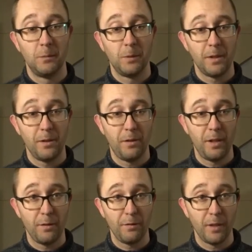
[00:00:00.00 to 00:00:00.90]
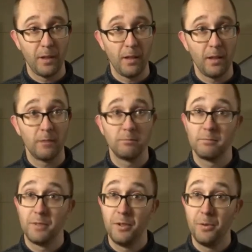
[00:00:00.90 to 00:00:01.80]
What do you think of the
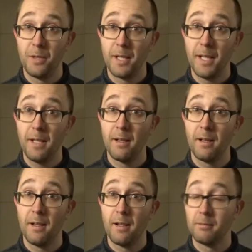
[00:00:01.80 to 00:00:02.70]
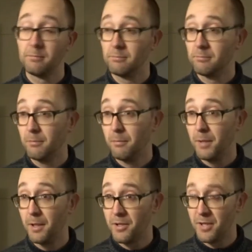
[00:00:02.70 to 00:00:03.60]
UK
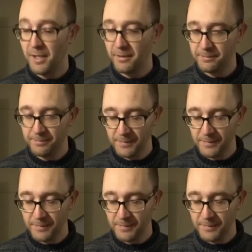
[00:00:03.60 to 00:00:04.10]
beer scene?